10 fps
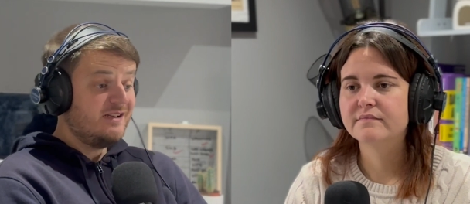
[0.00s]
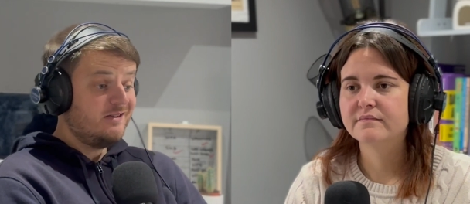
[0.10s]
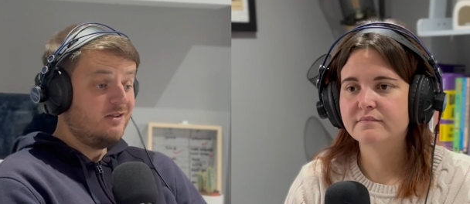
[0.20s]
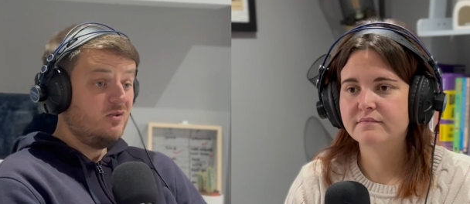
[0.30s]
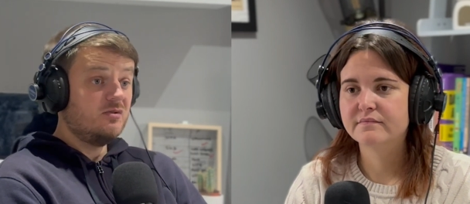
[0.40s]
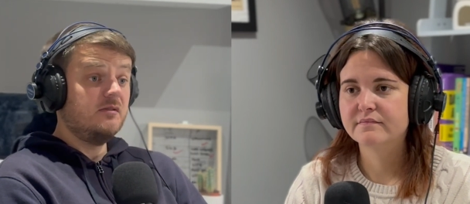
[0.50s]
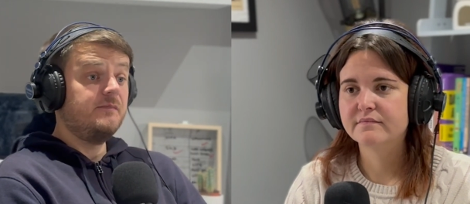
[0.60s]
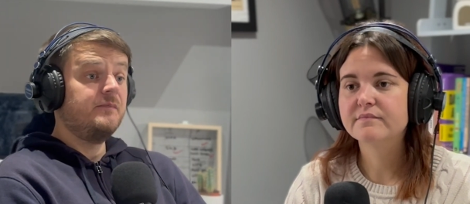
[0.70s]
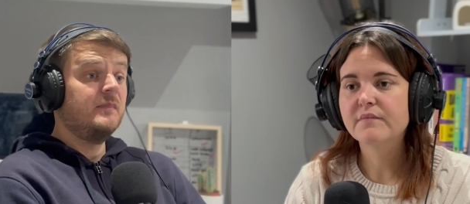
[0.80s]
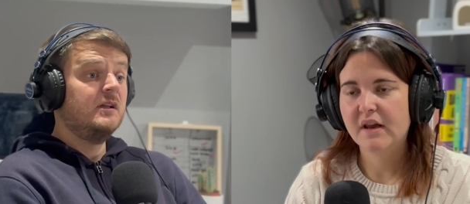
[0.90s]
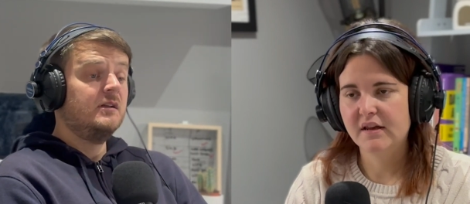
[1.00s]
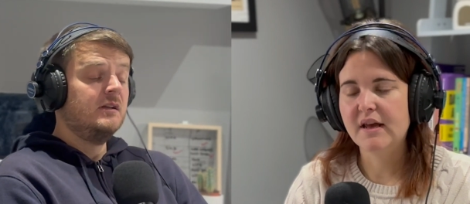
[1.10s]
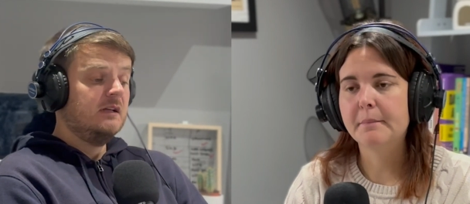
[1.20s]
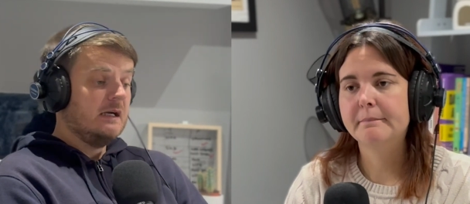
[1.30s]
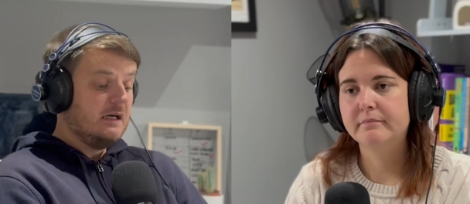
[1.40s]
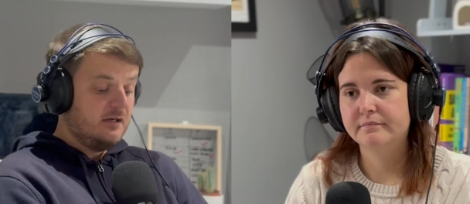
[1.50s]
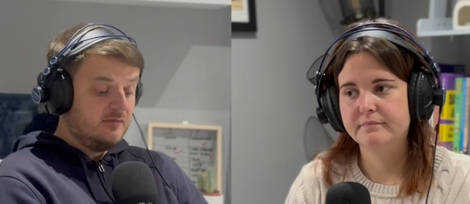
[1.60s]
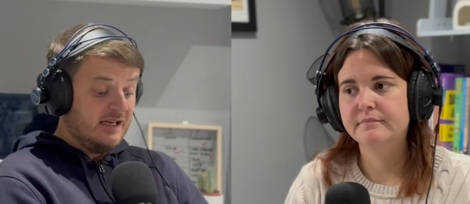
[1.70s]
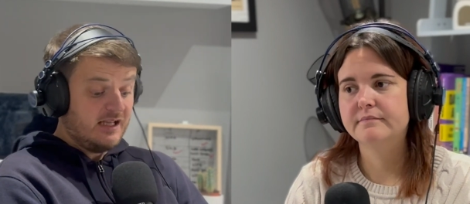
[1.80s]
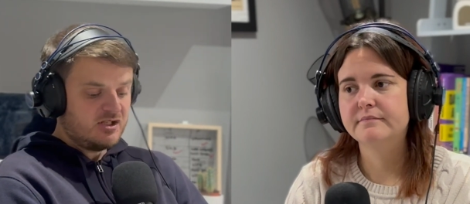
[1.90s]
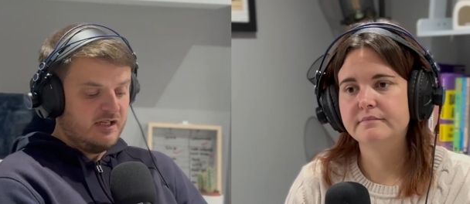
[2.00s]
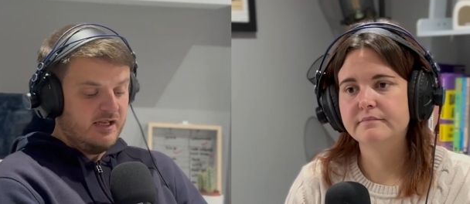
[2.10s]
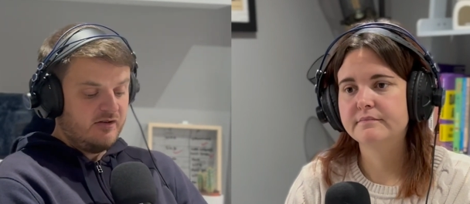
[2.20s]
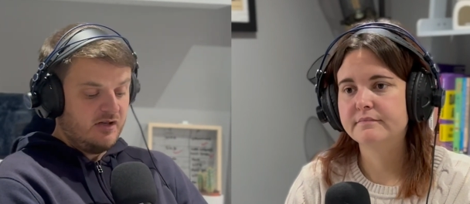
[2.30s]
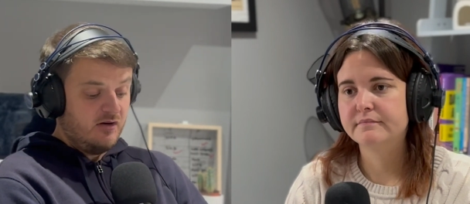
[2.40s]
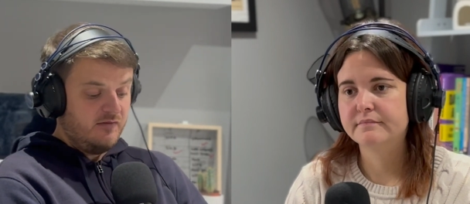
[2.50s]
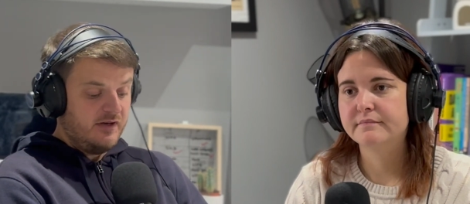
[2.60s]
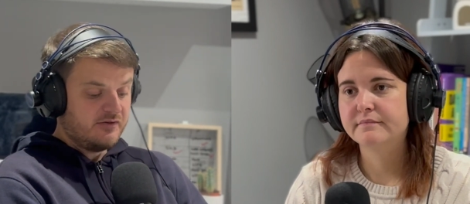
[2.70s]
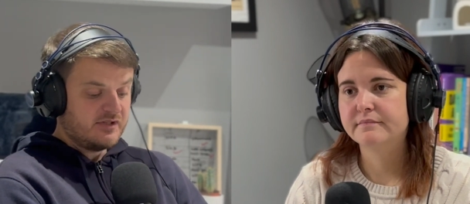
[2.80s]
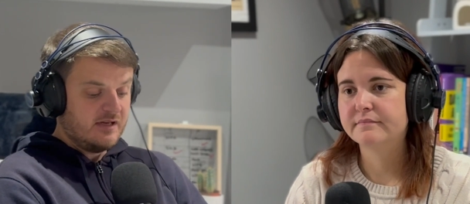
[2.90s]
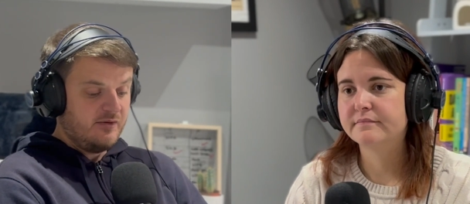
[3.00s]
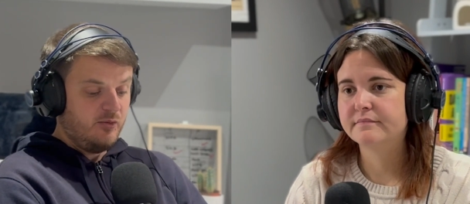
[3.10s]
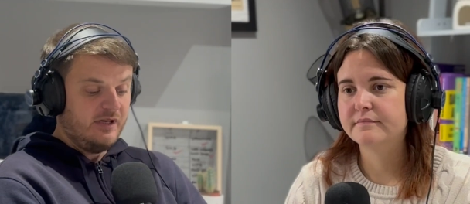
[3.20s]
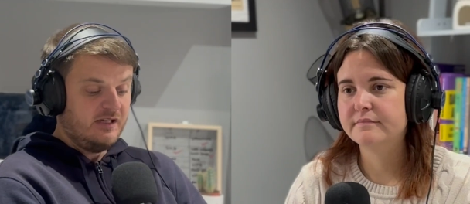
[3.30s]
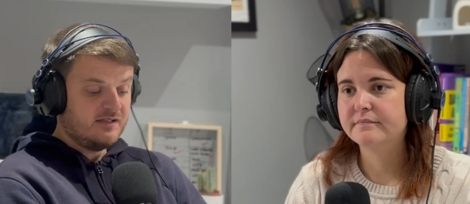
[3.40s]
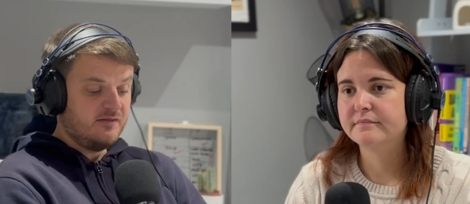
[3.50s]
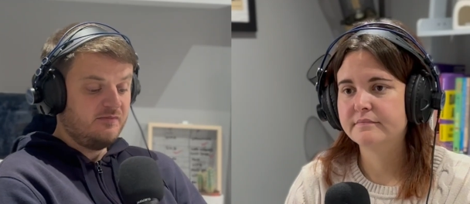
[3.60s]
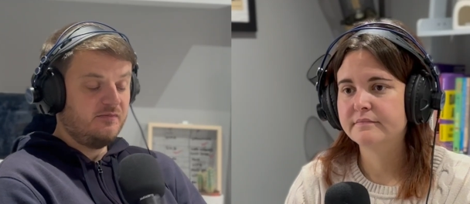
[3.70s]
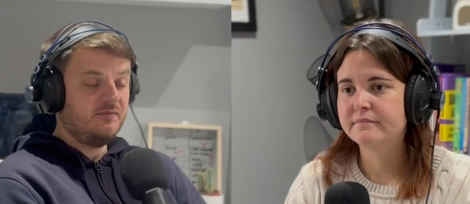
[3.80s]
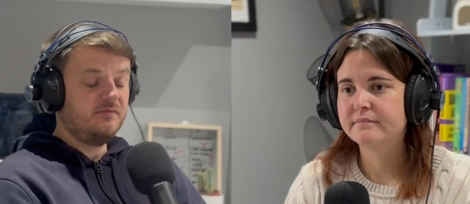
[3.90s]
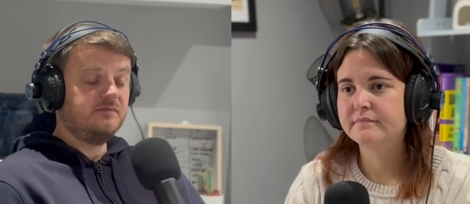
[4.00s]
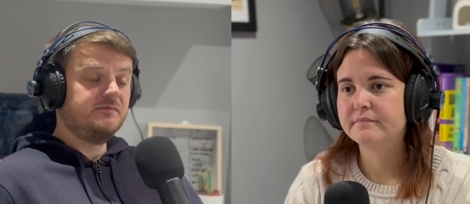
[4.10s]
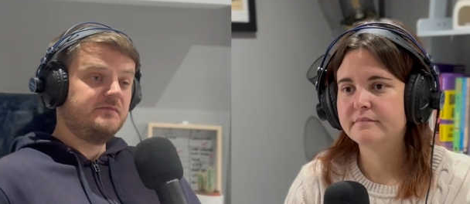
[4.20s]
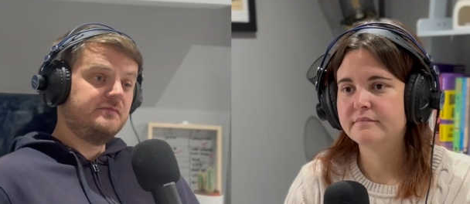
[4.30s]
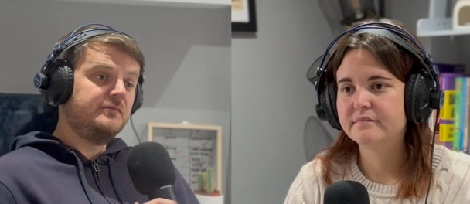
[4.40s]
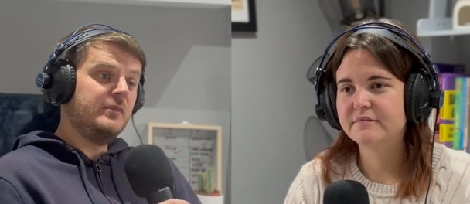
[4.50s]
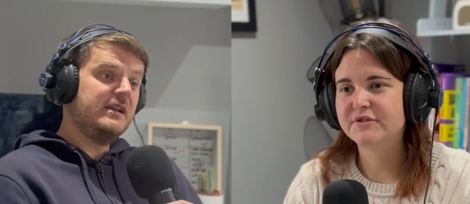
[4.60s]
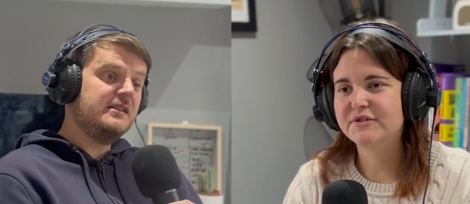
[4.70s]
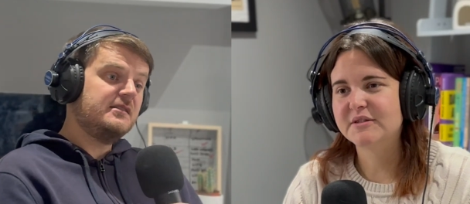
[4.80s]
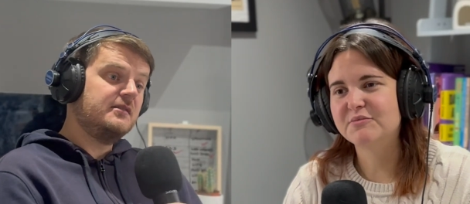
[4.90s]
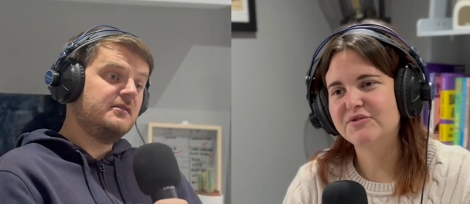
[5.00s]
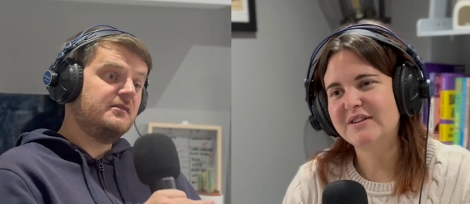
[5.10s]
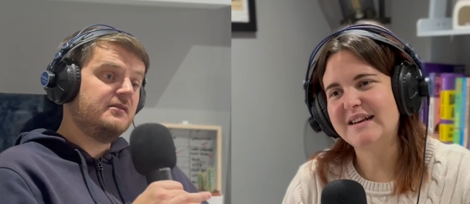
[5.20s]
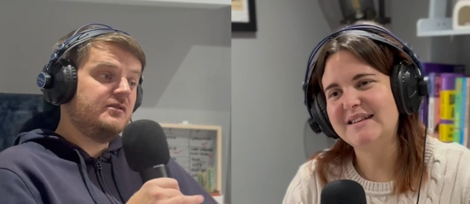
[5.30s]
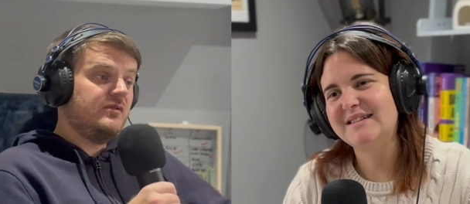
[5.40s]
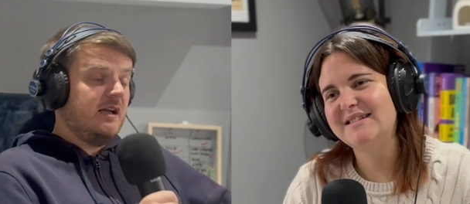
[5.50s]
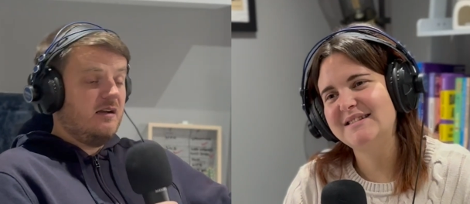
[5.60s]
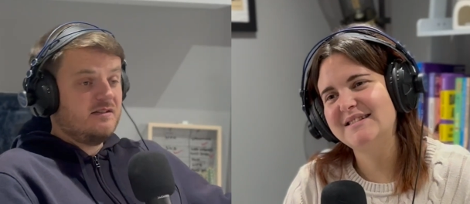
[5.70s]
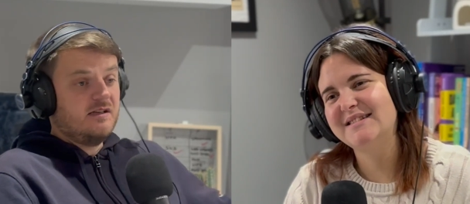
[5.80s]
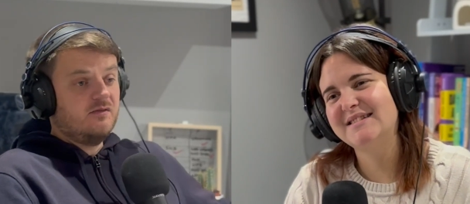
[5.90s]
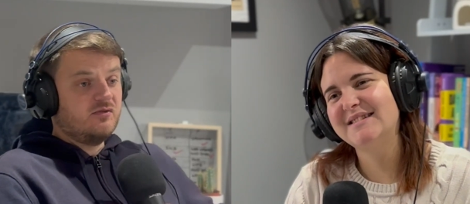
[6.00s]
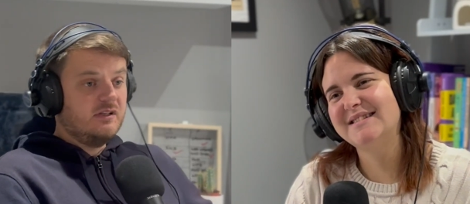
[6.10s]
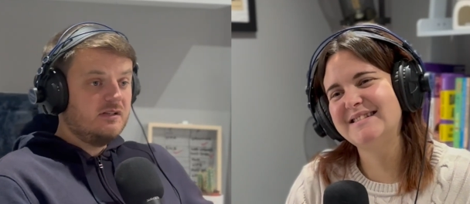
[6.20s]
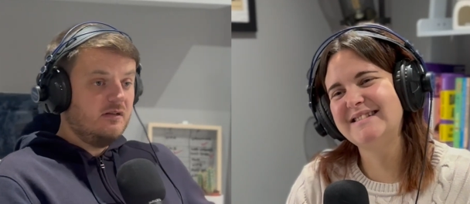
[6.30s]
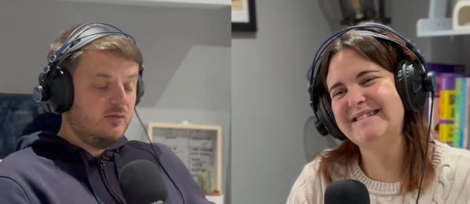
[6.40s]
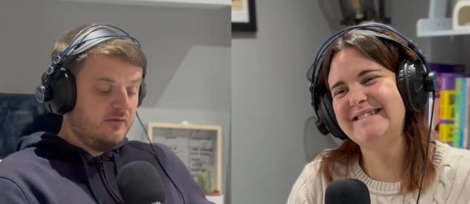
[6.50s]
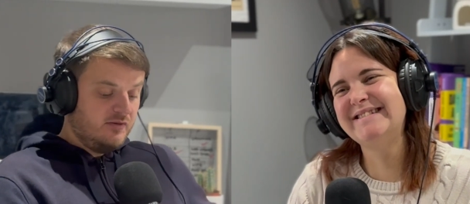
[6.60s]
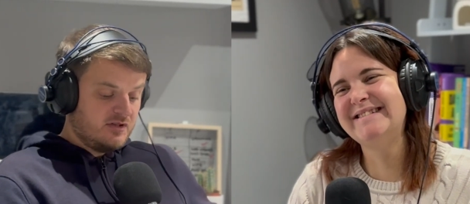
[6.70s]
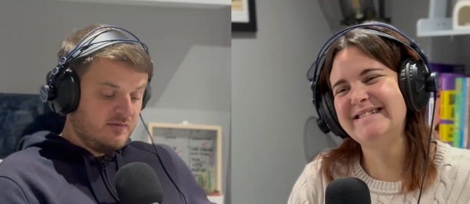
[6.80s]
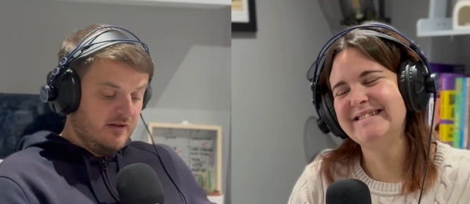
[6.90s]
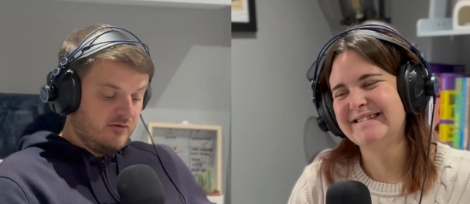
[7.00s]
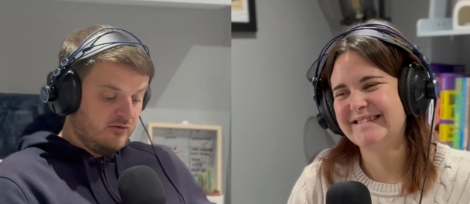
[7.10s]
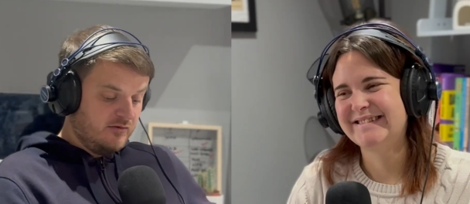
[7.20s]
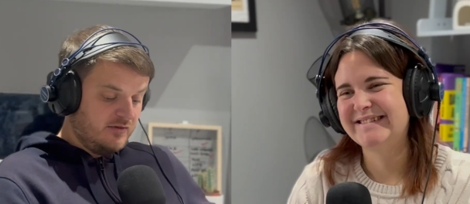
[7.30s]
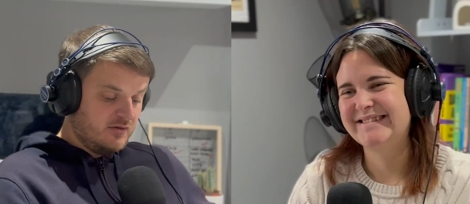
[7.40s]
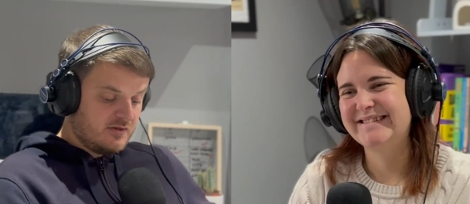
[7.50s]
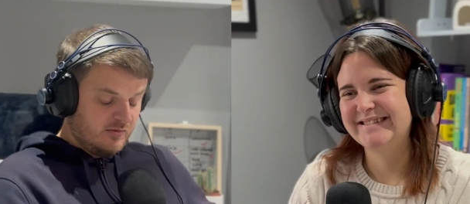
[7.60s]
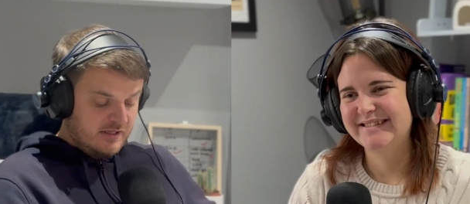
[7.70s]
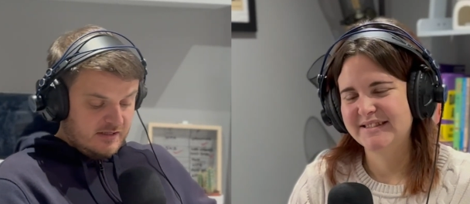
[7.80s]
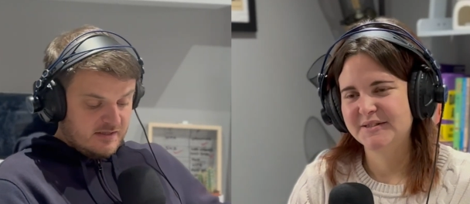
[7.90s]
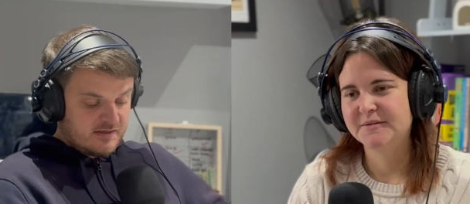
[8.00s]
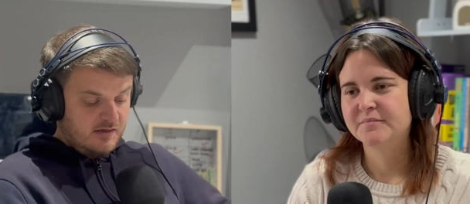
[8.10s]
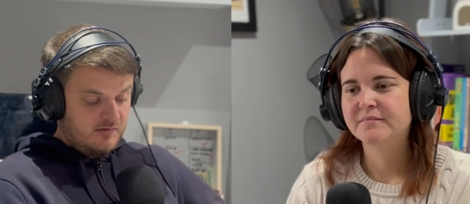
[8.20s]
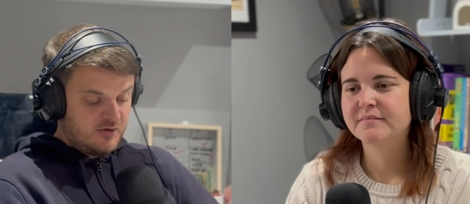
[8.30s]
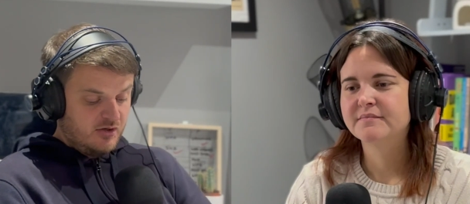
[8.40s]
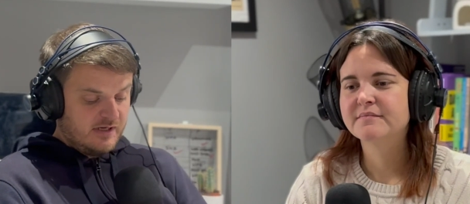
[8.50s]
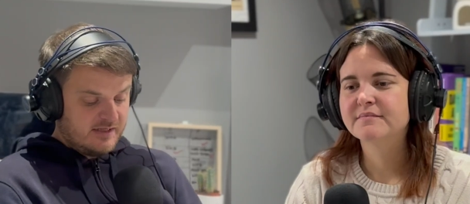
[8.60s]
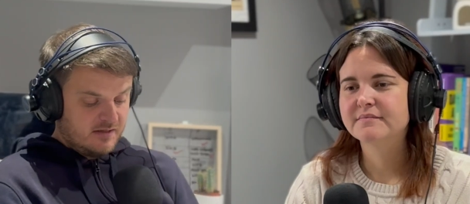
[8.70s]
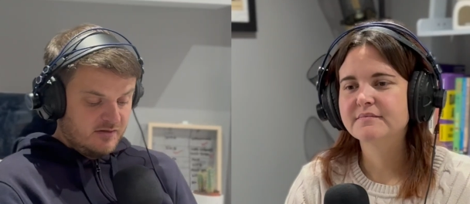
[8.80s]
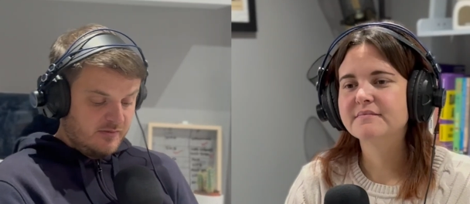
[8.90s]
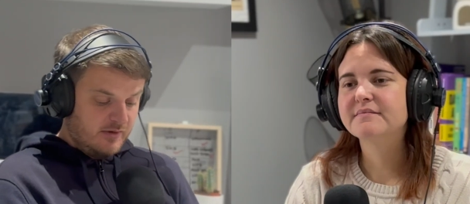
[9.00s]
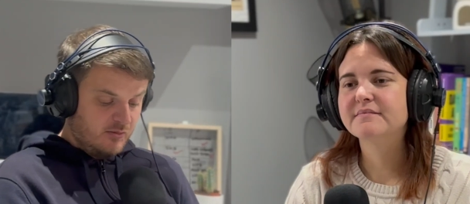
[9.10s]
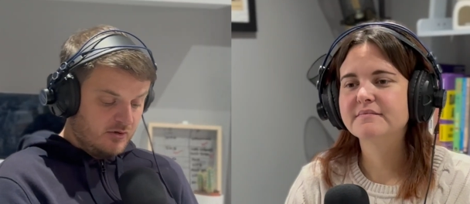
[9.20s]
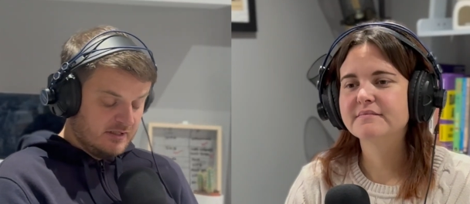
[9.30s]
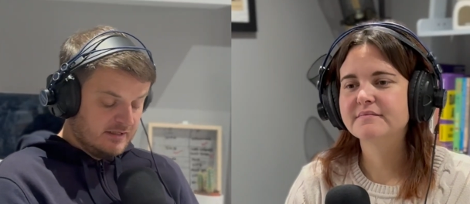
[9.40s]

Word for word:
Speaker 1: need to use them. Yeah. Um, and actually, here at the Home Fragrance Academy, we need to we need to that. do that ourselves, really, don't we? We've got some lovely reviews, and we need to start showcasing those a bit more.